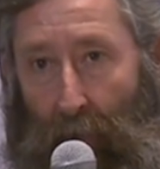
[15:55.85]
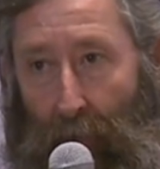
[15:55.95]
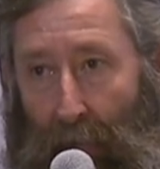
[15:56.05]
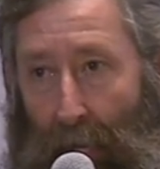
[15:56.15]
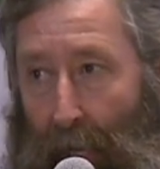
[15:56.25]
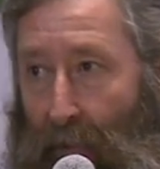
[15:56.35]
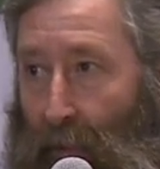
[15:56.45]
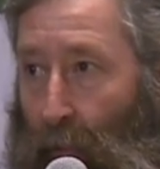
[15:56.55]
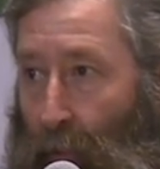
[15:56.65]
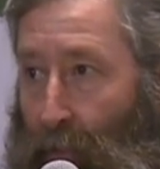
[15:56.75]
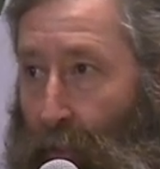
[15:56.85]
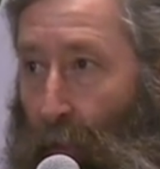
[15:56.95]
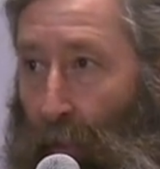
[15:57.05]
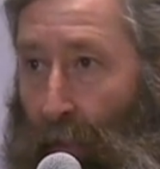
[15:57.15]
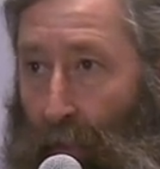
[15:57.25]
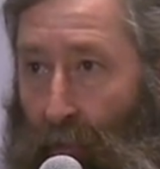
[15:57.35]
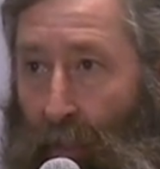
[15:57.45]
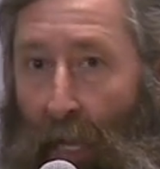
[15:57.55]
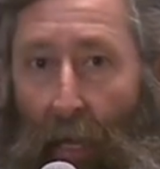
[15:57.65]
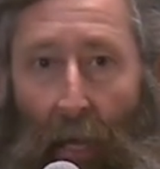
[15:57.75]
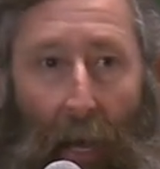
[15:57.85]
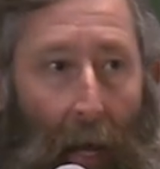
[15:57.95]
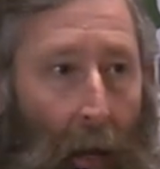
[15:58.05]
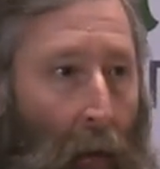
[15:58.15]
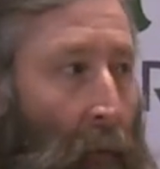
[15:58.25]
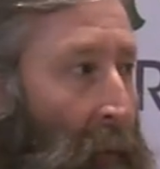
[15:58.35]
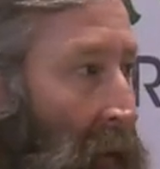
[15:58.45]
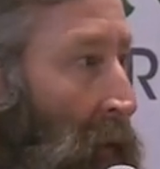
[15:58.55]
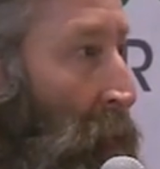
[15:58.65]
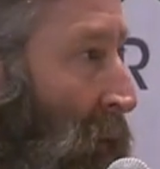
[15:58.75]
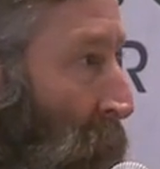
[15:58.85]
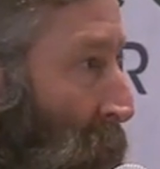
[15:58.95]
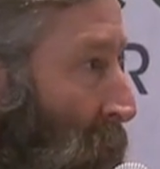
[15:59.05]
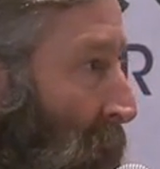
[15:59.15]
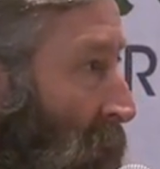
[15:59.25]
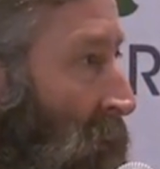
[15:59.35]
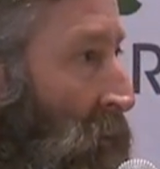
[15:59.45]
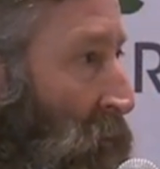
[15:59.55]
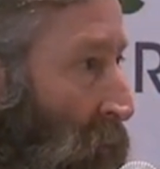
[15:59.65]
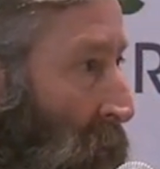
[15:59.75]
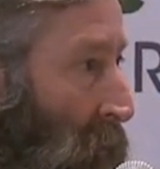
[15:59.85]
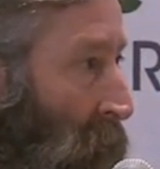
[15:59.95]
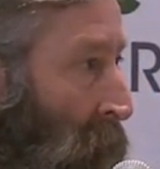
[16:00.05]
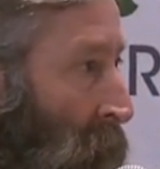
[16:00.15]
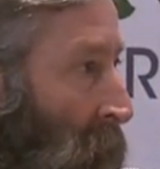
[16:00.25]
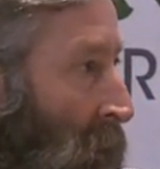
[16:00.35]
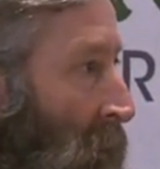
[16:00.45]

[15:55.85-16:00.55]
but I'm going to ask it with a show of hands. How many people in this room